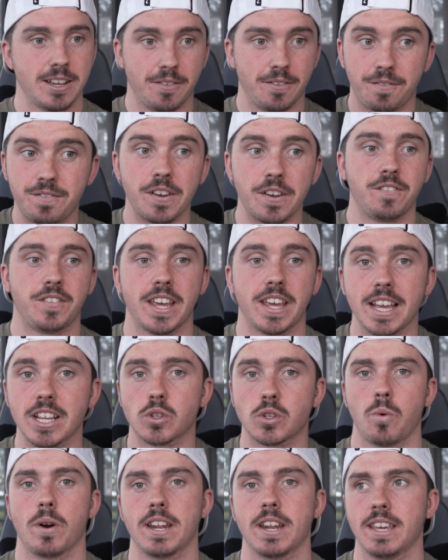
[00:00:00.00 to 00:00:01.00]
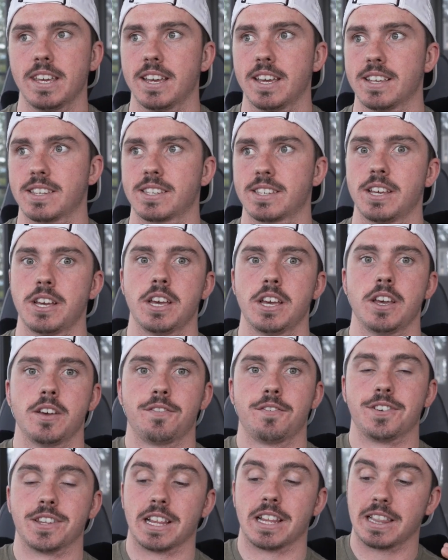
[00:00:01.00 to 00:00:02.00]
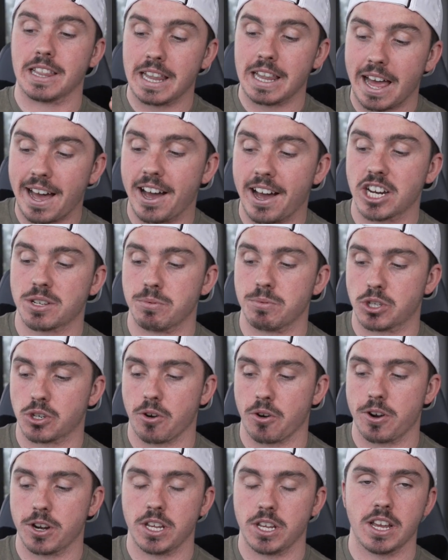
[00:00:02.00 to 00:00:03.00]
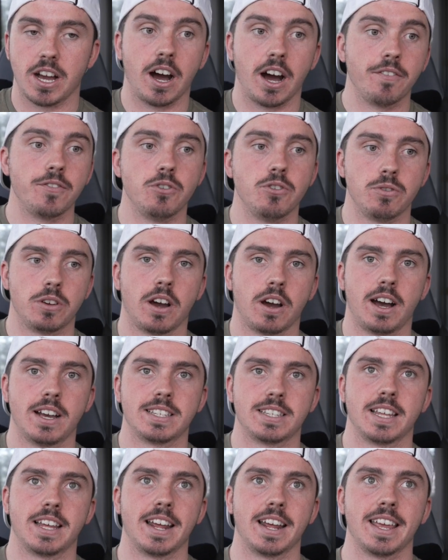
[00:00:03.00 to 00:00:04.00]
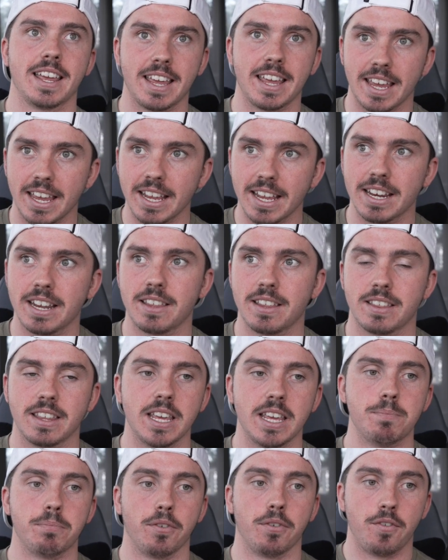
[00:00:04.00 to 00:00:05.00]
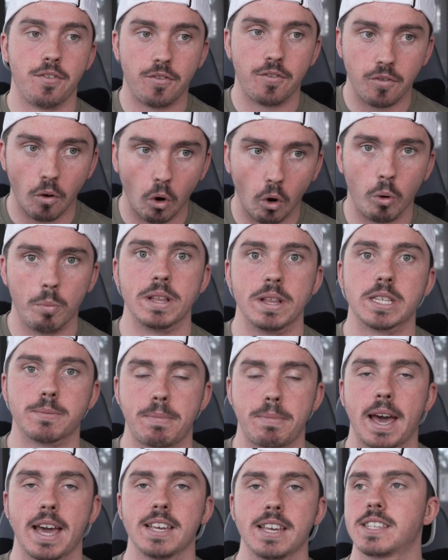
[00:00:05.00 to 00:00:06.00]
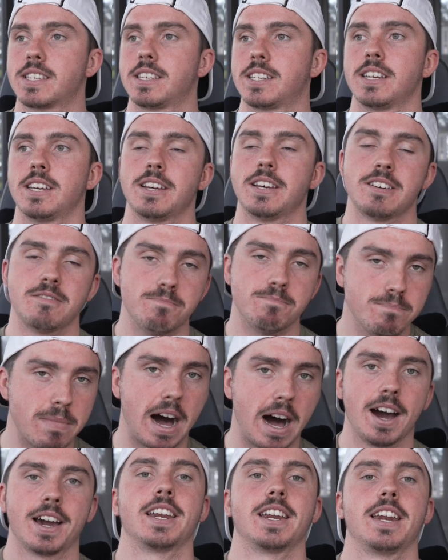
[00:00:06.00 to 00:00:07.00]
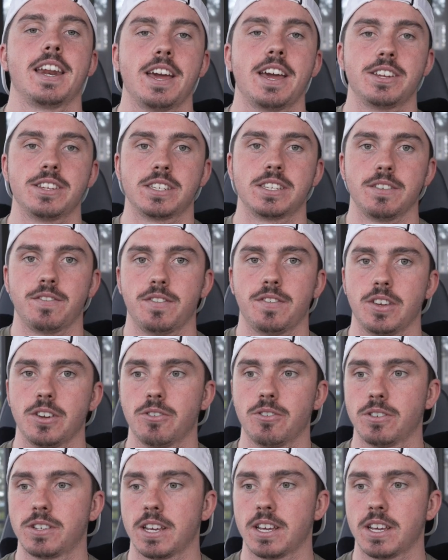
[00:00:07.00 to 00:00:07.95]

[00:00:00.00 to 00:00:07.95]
15, 20 years, for the large majority of you guys that are in the performance-based marketing agency field,